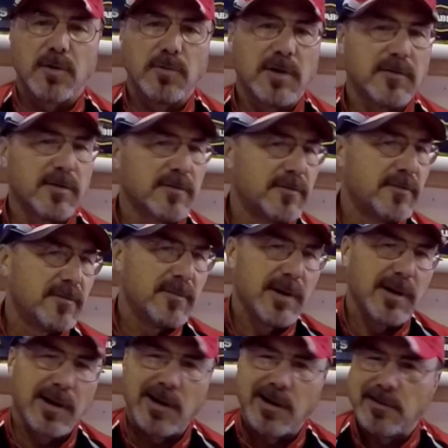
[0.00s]
River,
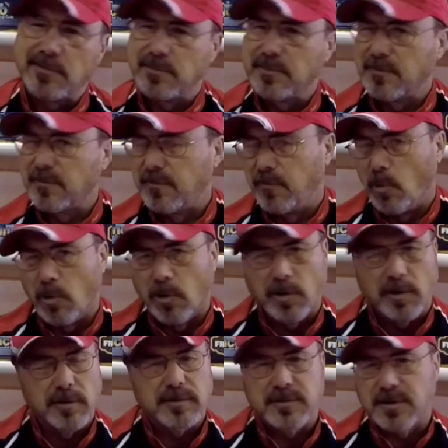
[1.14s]

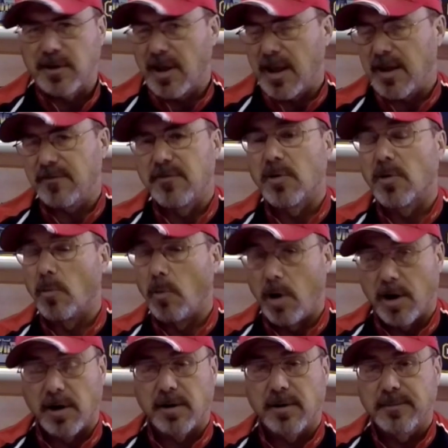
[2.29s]
4 to 8 foot of
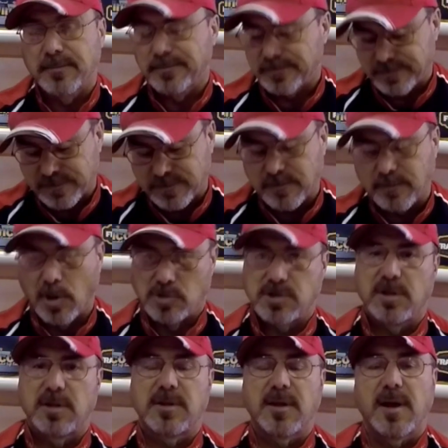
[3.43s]
water most
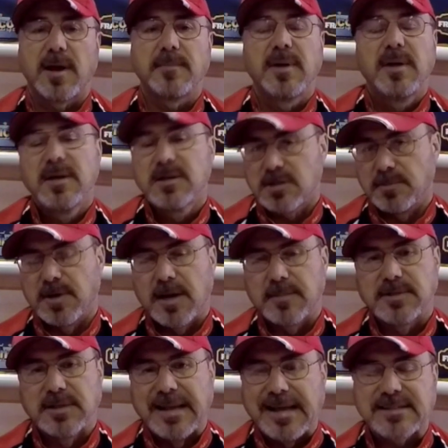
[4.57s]
of the time,
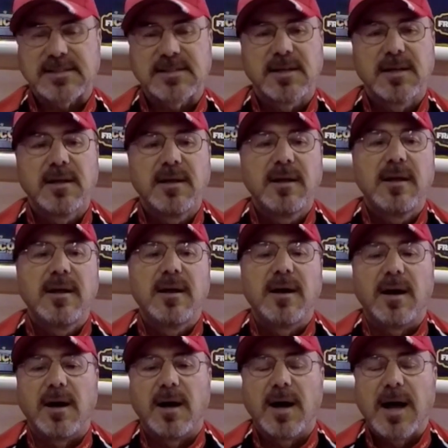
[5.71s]
sometimes less.
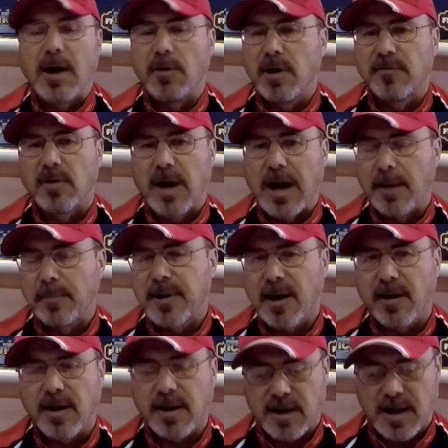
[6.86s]
However, I'm
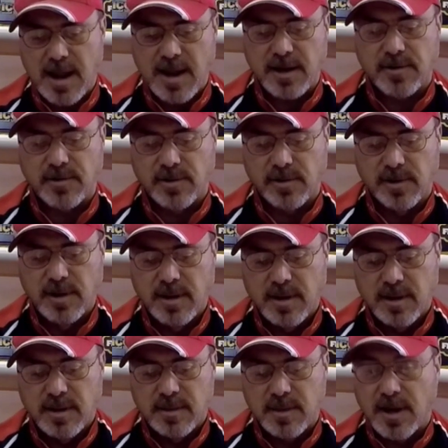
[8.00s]
carrying an anchor
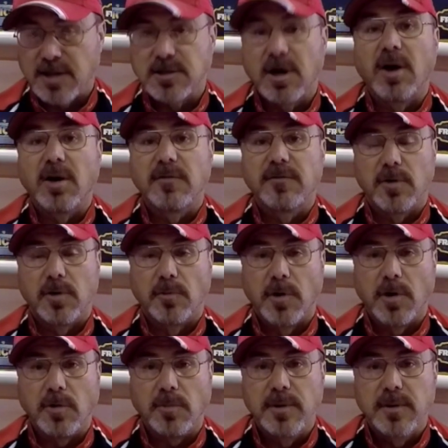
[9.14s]
that has 100 foot of
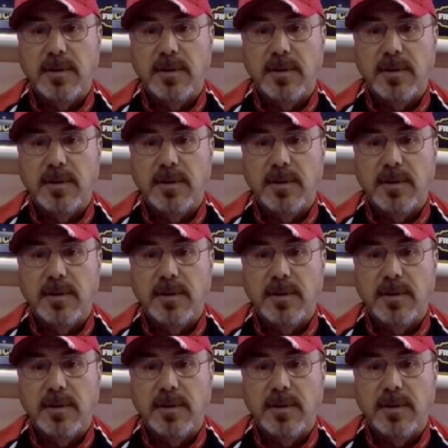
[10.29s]
rope.